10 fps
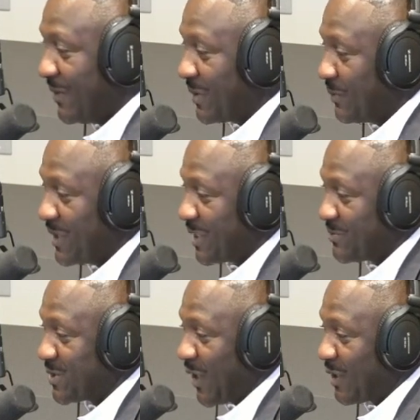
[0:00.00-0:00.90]
one of the
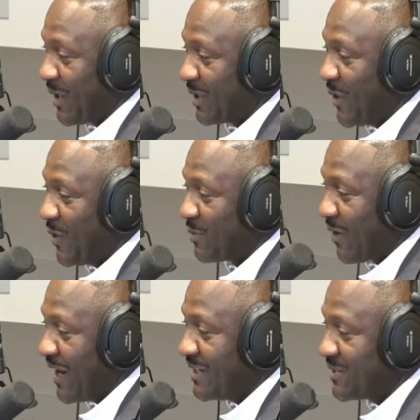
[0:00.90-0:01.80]
things we talk about at home,
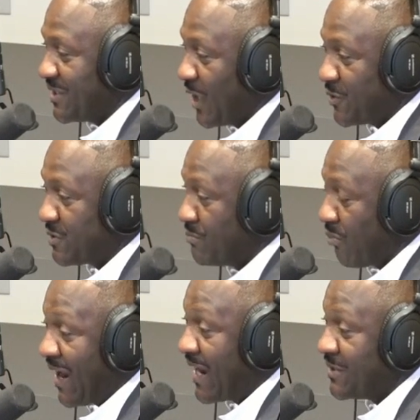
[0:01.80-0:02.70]
Grant, is the Nelson
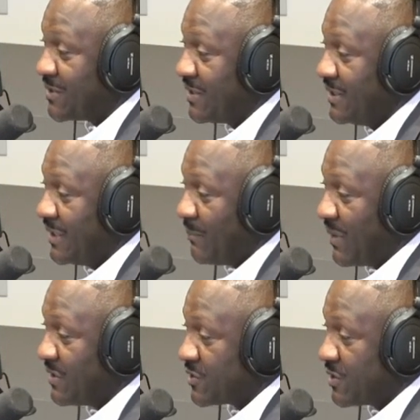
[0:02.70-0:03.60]
brand. I
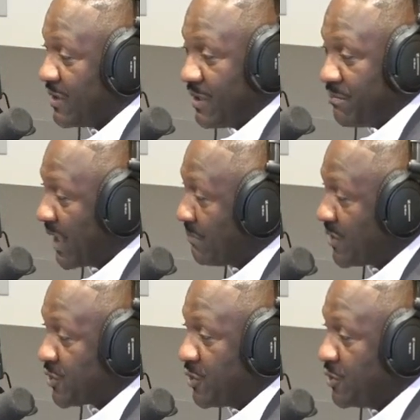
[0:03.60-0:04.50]
mean, just to make sure you